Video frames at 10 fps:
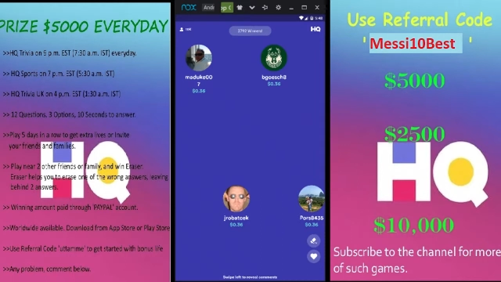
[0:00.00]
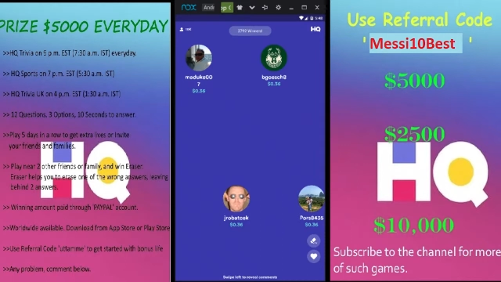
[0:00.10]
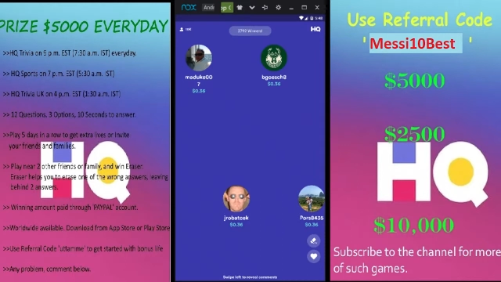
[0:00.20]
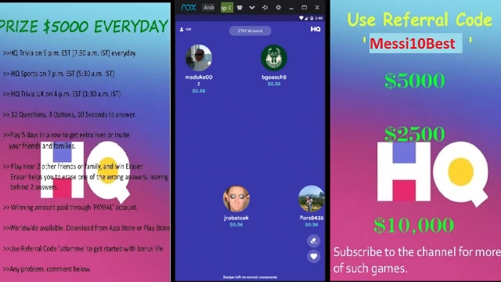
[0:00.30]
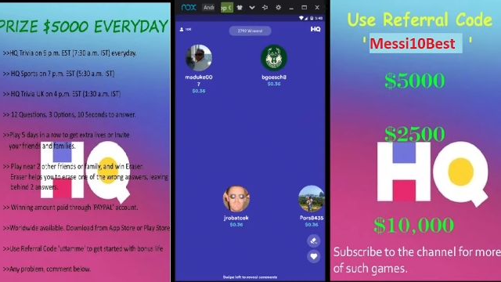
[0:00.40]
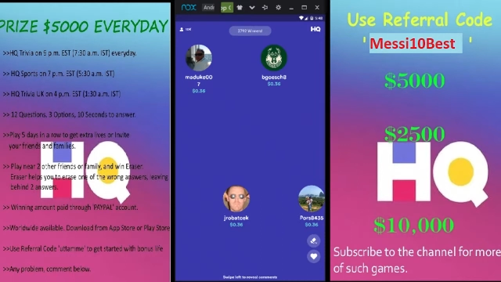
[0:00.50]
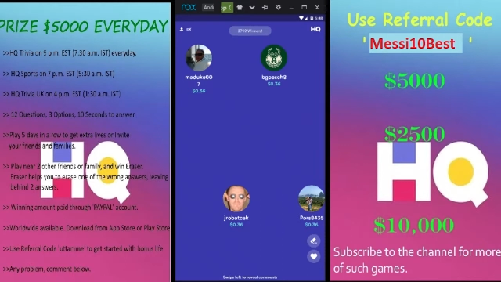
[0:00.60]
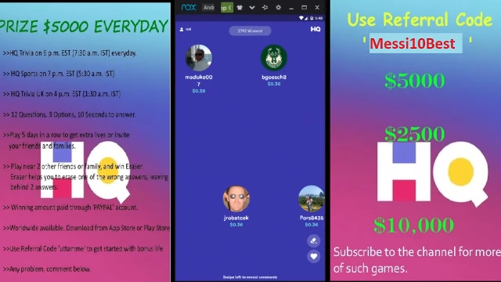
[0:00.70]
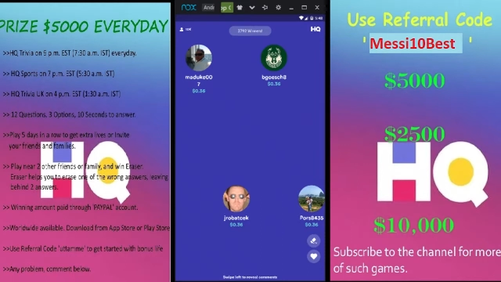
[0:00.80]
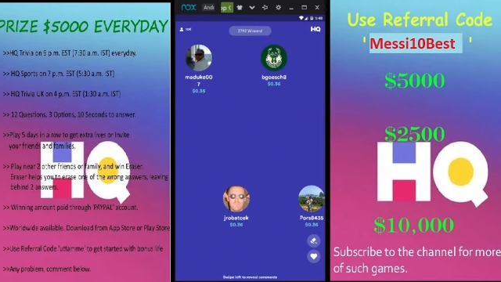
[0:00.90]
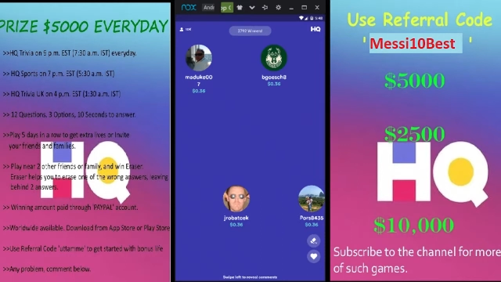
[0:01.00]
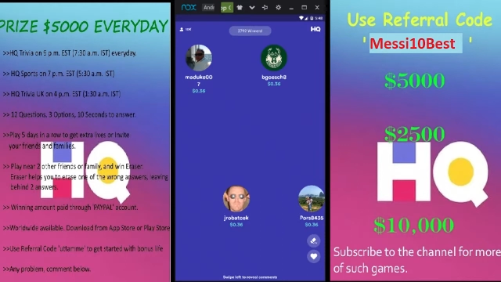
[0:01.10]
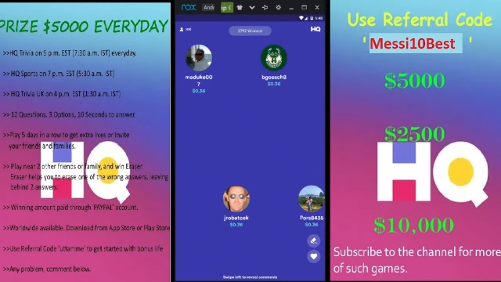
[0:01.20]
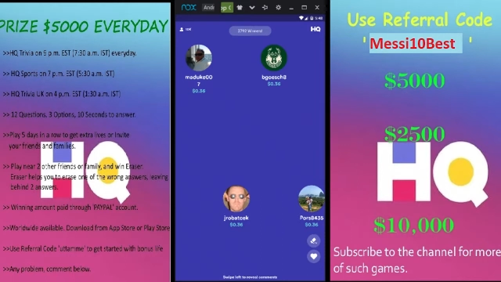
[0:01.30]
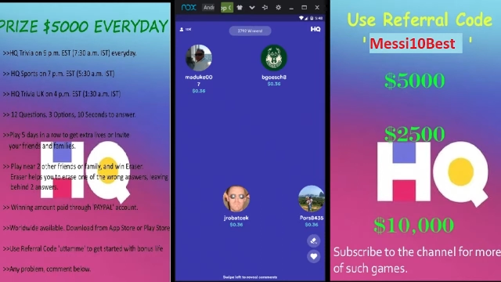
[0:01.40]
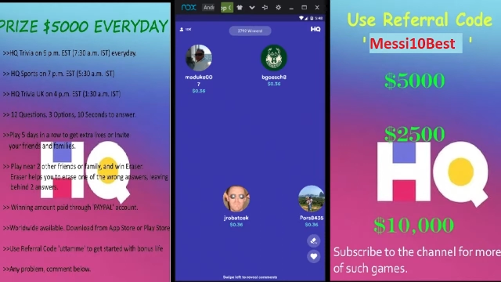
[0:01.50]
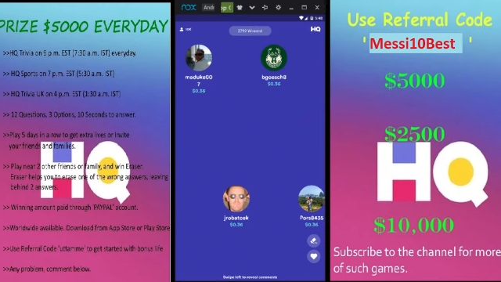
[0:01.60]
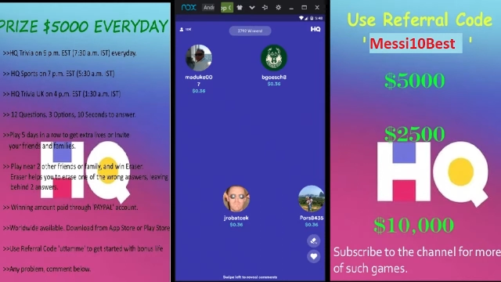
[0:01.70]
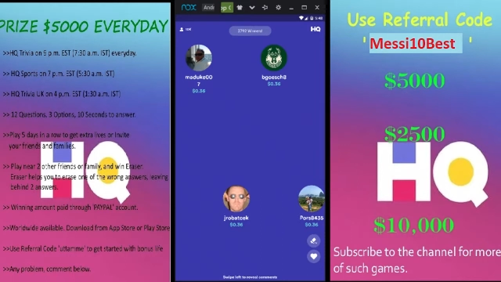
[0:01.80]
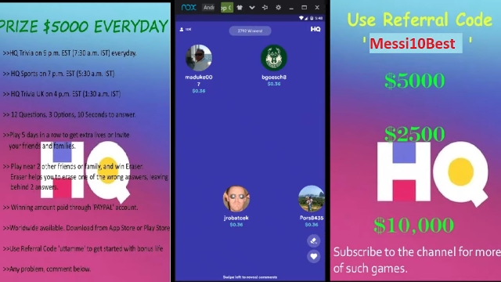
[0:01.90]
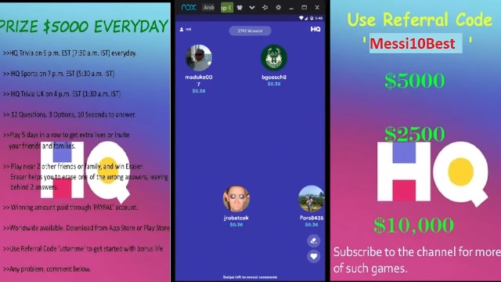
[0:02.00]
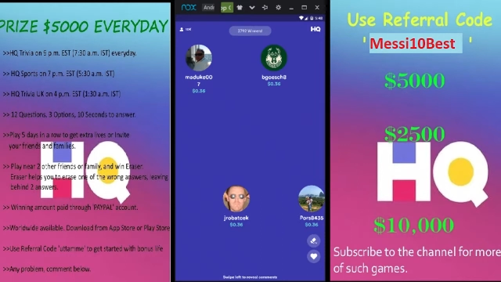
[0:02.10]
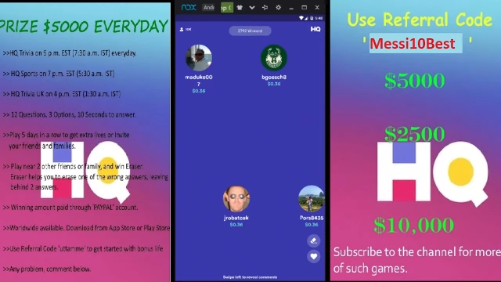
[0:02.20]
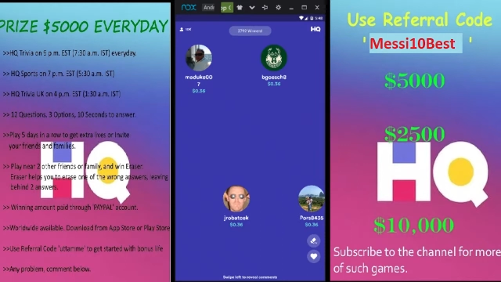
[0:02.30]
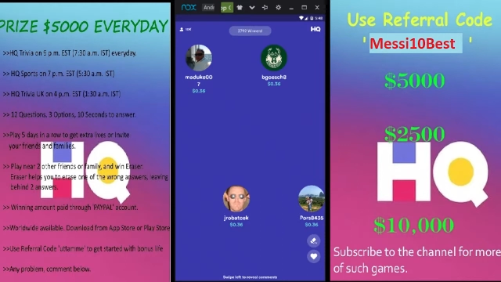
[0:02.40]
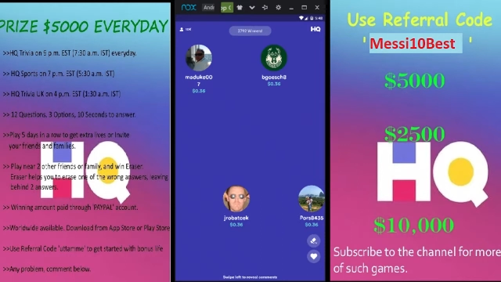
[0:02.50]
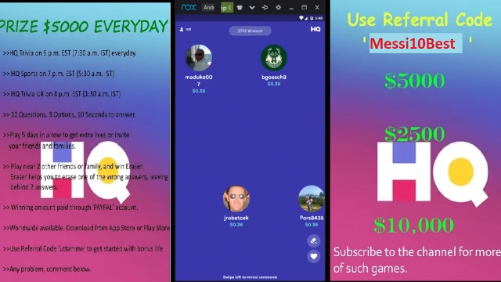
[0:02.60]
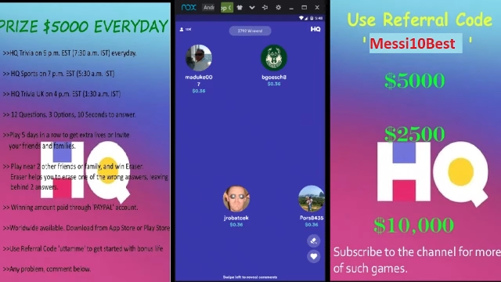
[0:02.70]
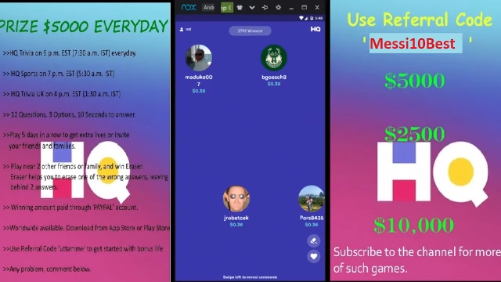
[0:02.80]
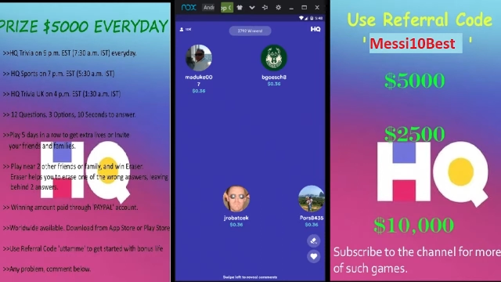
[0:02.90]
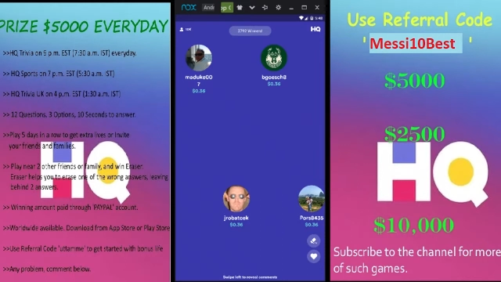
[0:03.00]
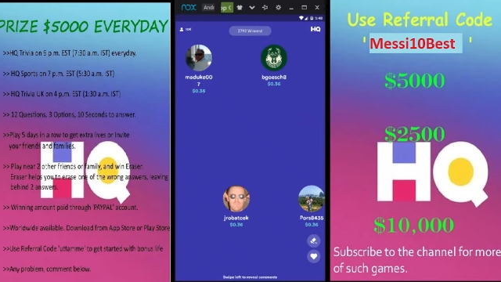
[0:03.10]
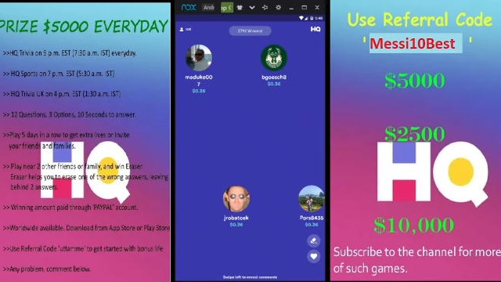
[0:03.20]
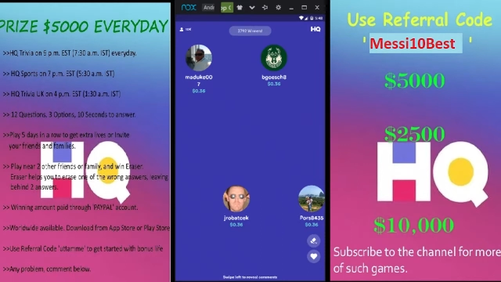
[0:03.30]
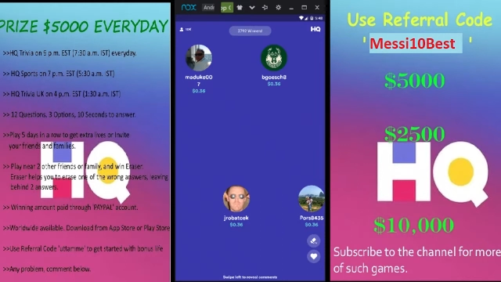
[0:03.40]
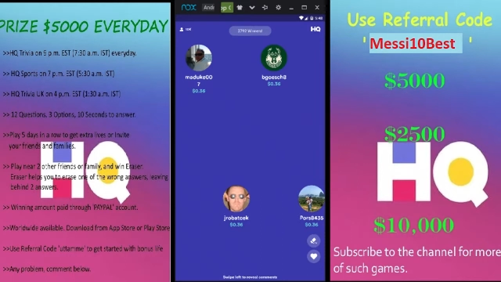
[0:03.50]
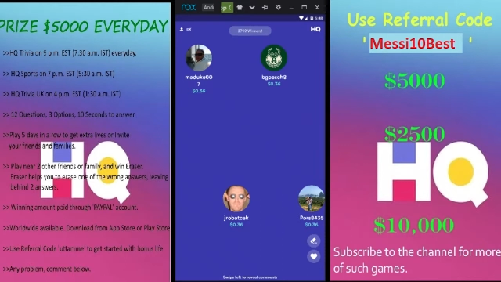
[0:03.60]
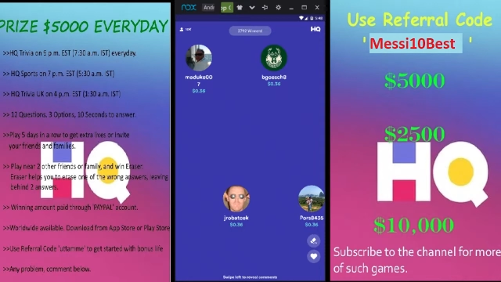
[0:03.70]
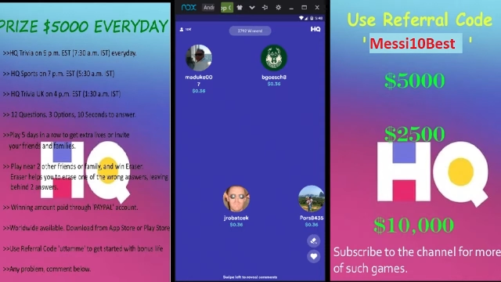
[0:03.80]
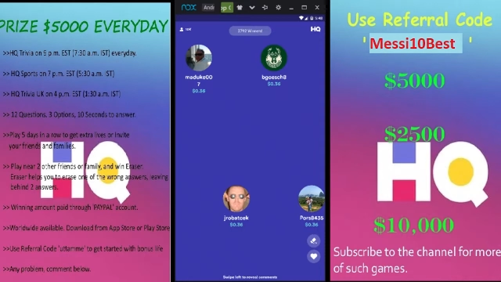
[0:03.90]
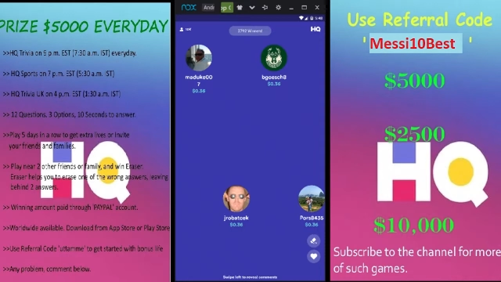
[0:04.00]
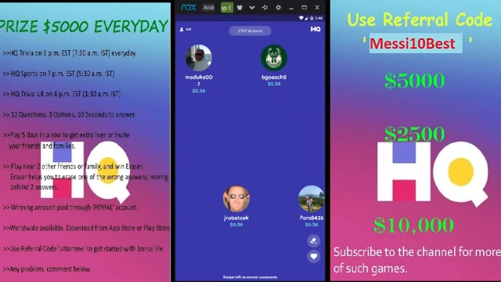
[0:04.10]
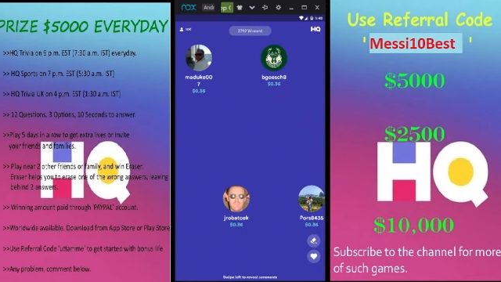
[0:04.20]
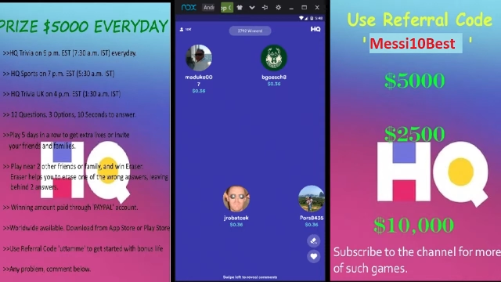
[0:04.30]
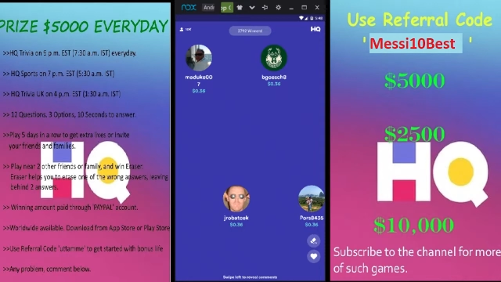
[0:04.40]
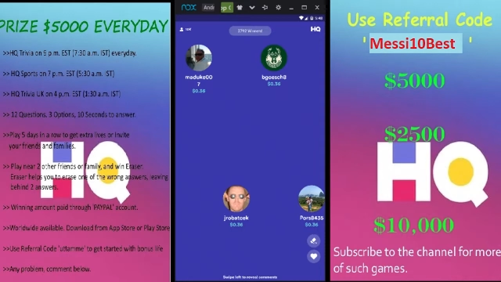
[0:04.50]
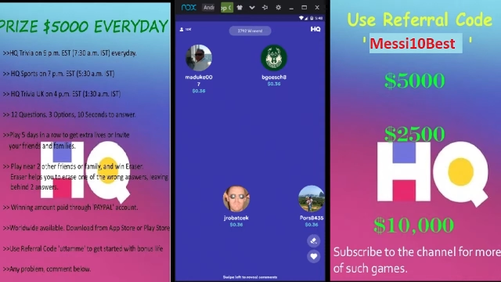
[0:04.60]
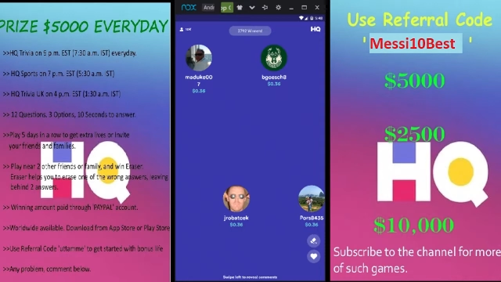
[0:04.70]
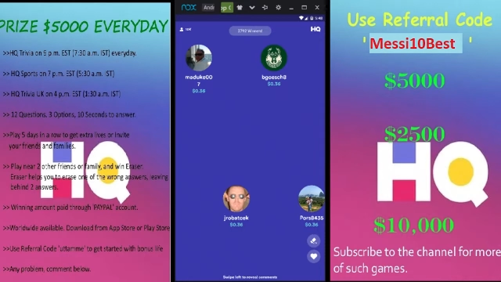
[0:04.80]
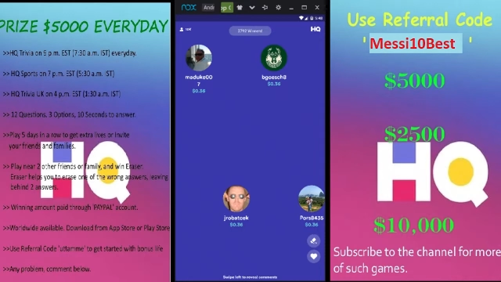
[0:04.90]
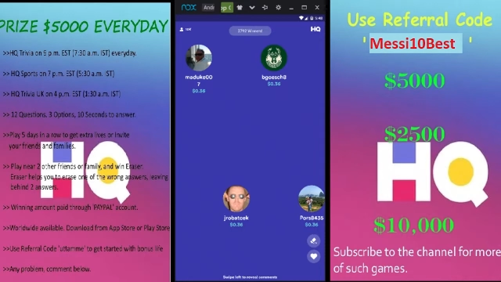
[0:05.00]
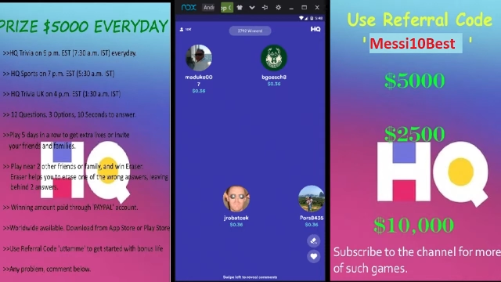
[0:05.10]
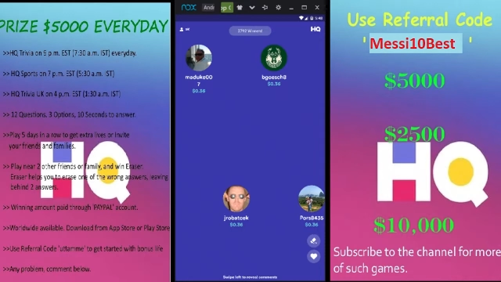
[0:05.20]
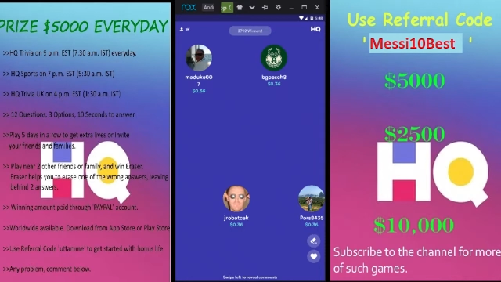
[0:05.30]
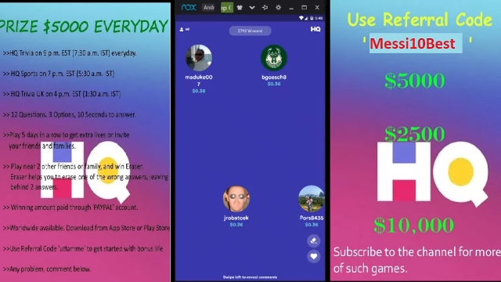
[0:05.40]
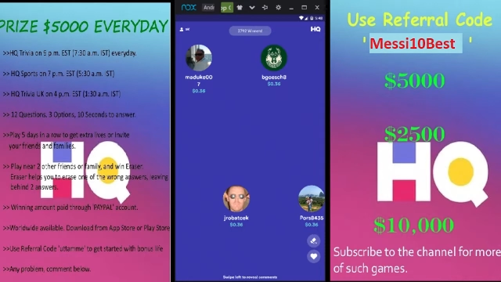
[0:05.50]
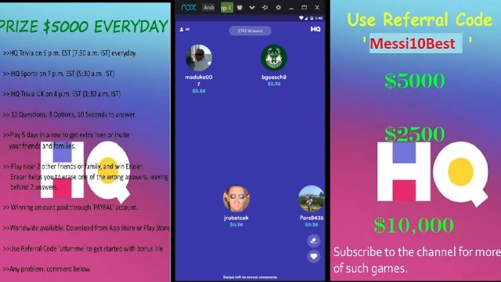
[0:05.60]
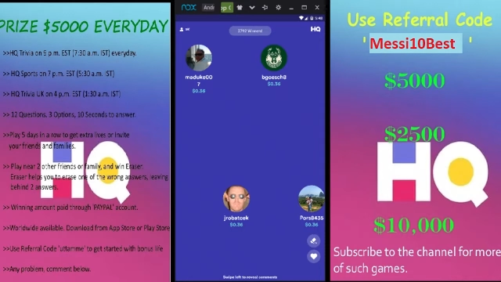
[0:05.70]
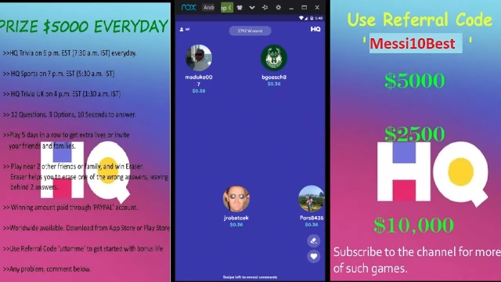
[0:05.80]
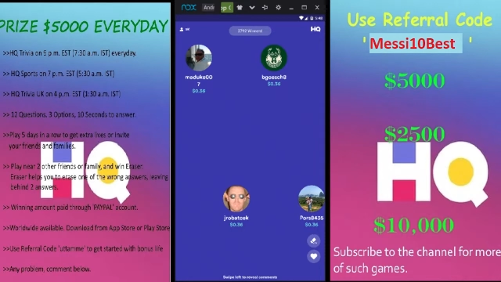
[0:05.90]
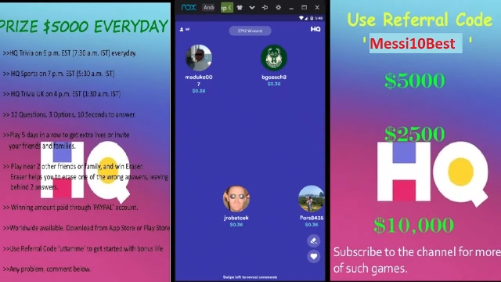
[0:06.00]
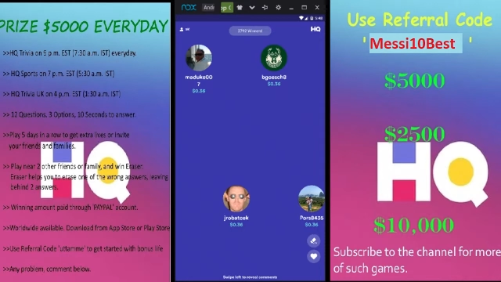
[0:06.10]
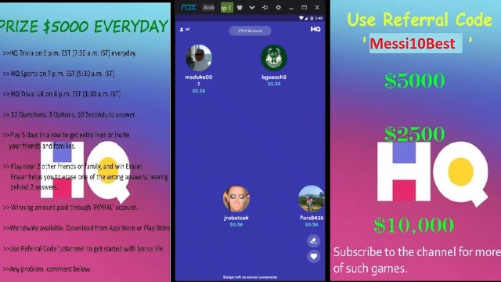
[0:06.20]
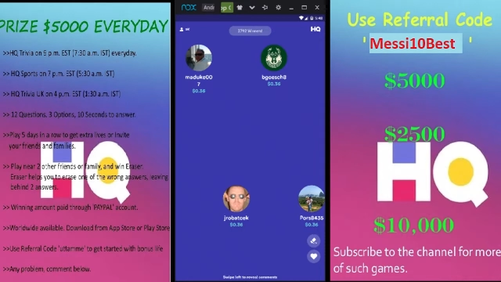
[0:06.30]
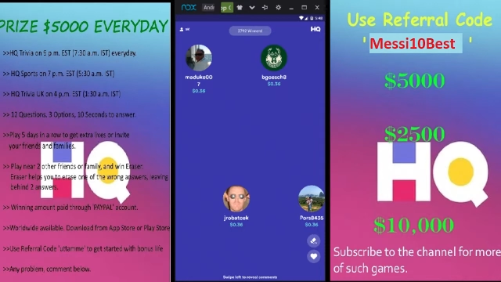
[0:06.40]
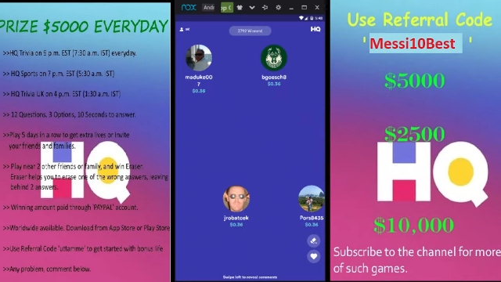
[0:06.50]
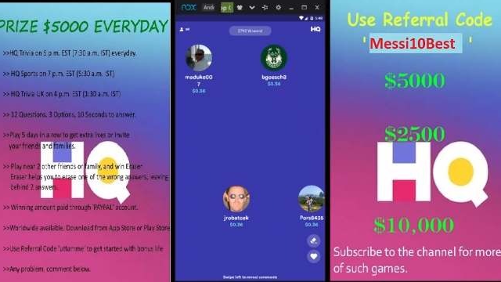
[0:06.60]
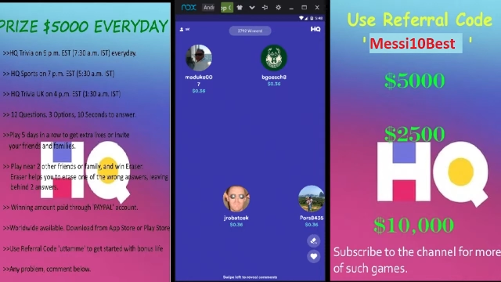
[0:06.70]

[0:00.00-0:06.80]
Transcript: No face is visible, so there are no lips to read.